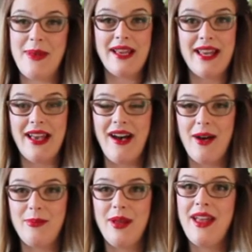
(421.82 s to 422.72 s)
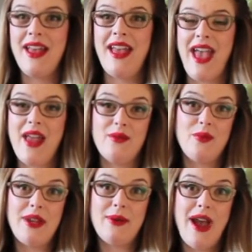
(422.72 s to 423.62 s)
picking up. And
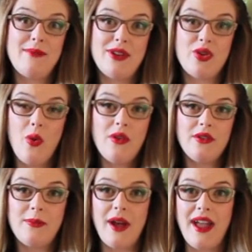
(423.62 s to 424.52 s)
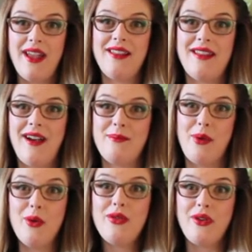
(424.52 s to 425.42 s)
we had been told by
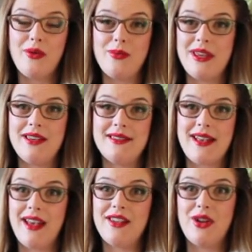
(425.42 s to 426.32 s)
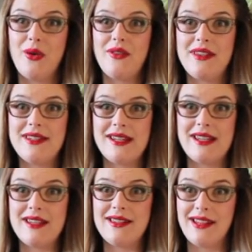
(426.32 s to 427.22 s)
both OBs that, you know, this
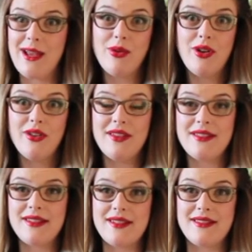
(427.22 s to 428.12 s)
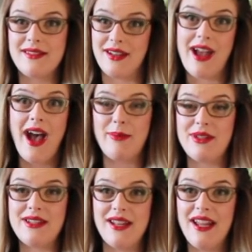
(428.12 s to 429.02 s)
is labor, this is gonna
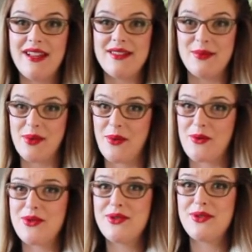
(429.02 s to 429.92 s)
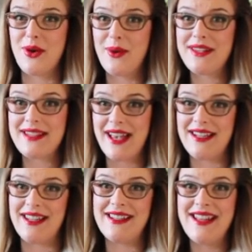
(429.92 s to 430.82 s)
happen tonight. So we were so
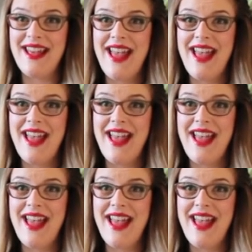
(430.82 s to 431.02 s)
excited.